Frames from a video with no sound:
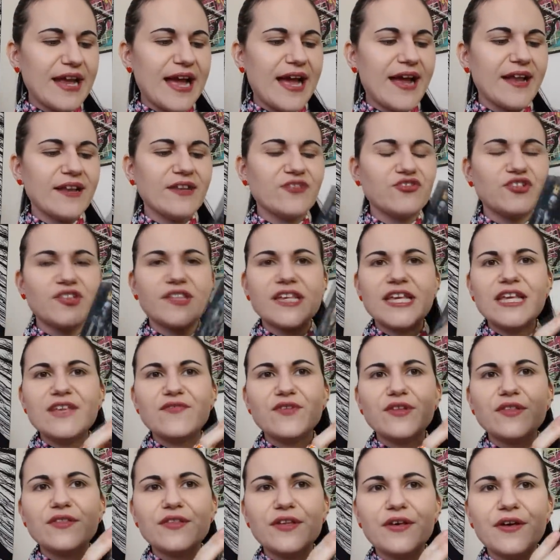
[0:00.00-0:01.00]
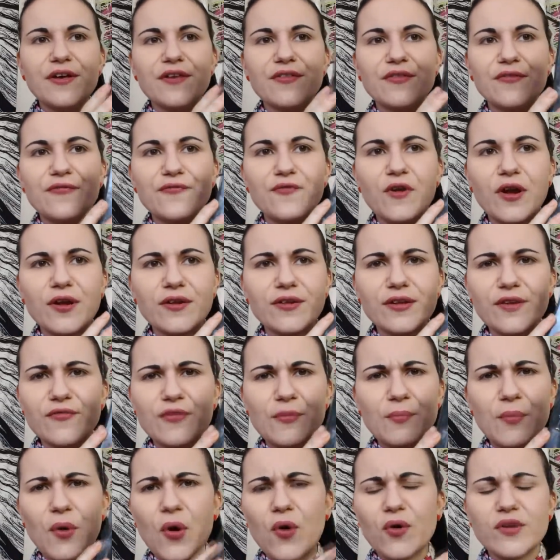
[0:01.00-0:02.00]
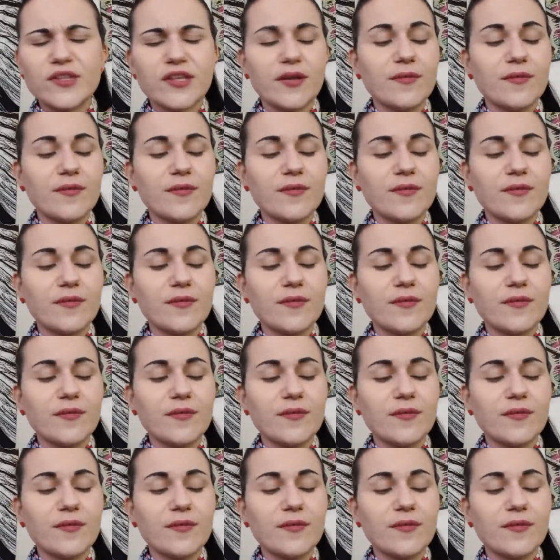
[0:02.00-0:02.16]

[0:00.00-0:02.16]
And just even the front of the box,